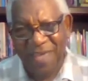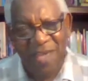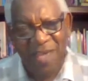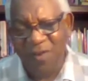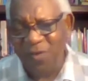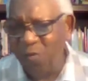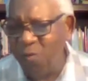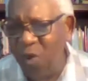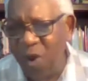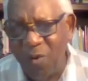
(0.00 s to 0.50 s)

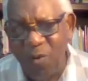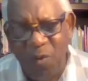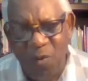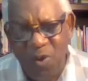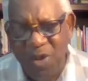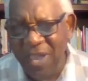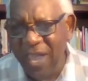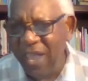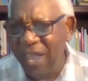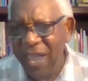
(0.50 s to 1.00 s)
is what
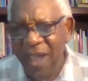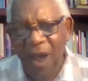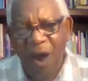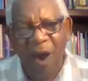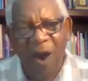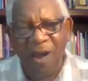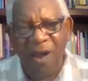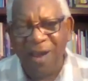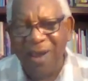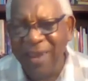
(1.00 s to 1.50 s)
we
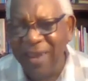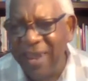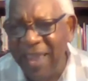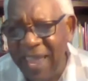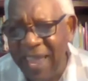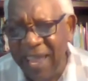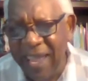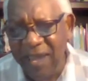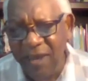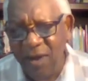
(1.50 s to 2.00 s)
are
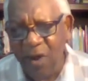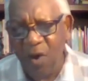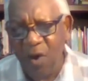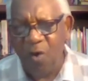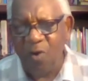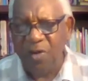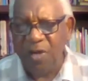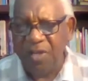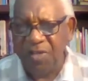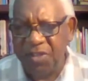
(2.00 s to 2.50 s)
laying
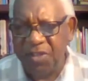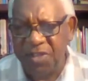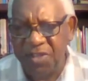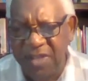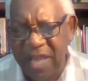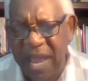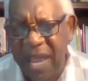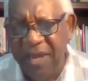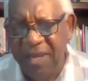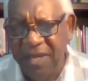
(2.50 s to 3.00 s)
on and
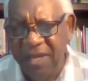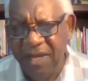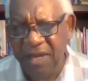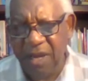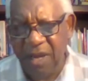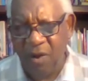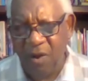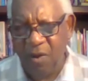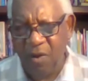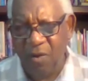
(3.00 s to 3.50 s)

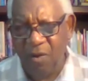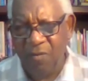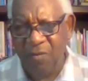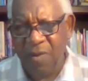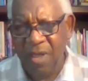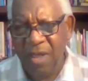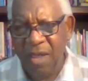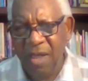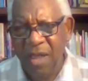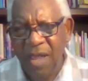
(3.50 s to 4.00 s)
standing on
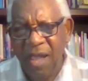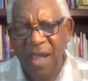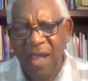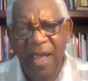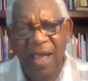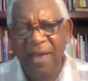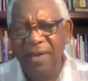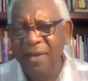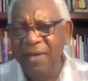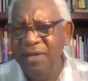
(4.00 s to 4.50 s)

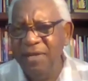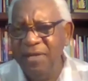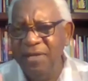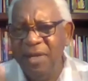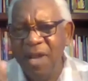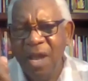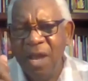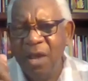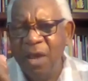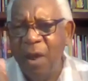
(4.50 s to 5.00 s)

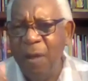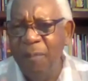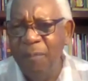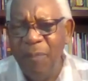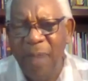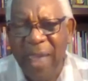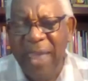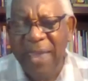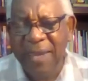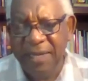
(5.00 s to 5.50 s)
and
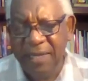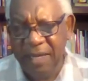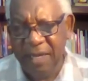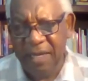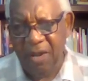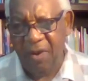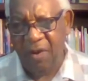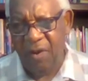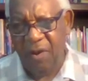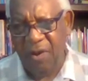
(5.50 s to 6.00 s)

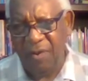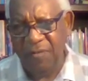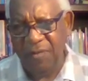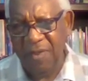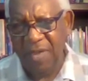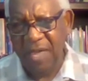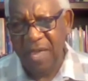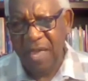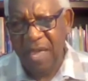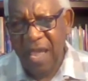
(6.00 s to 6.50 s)
commanding on.
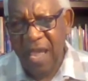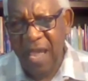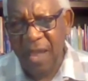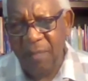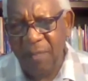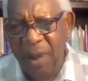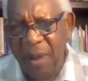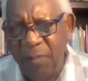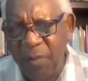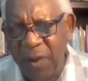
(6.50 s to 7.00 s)

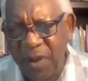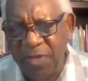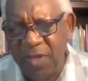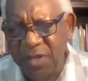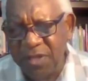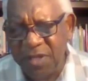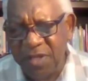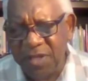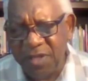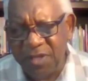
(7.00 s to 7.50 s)
And my
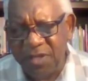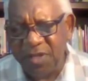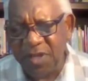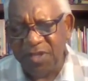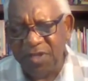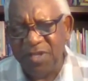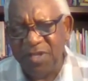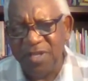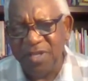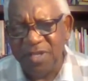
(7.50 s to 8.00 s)
brothers and
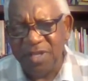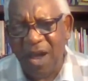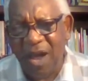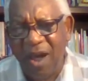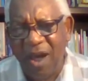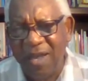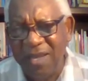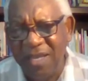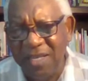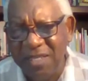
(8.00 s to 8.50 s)
sisters,
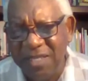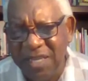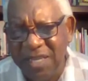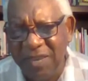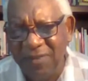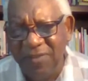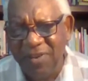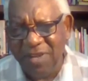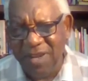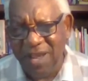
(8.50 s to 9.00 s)
God has
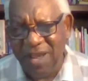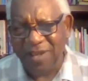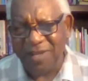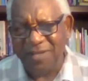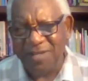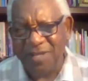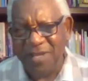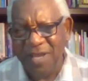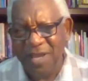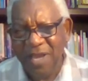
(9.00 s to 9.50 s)
given
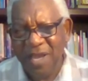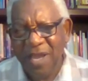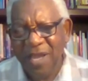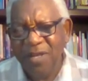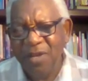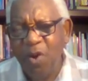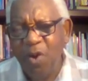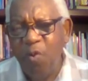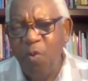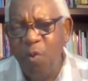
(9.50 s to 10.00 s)
us
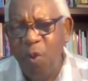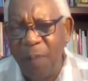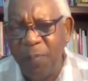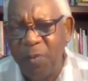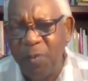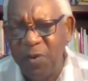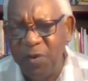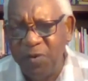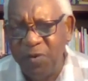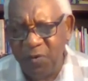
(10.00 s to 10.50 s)
the
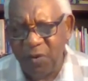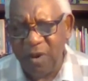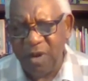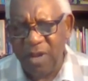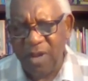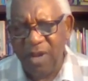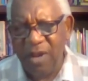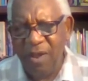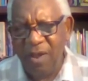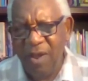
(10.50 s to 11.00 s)

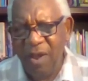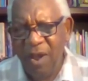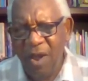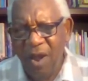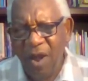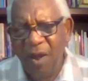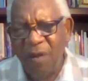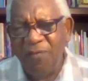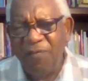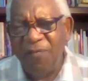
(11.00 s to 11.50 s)
weaponry
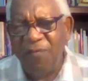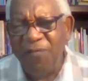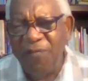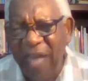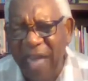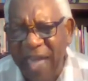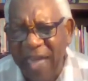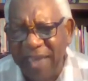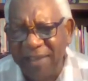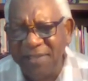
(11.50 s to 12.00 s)
of
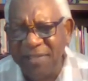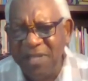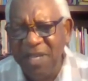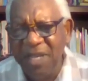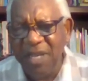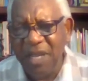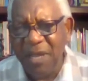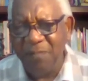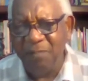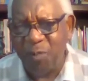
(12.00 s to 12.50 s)

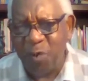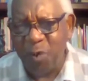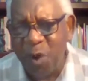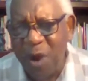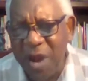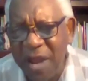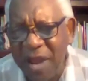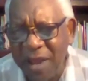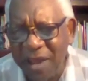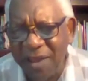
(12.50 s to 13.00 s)
fasting and
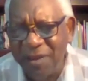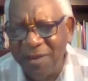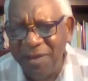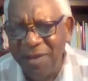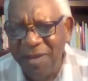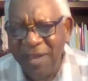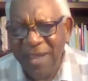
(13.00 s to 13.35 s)
praying